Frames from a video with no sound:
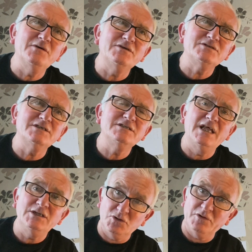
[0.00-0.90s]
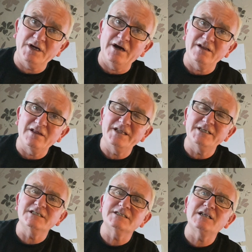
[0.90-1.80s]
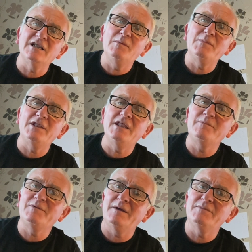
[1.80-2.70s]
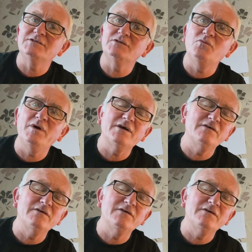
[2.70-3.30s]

which I then joined Harlow Athletics Club and then came under the wing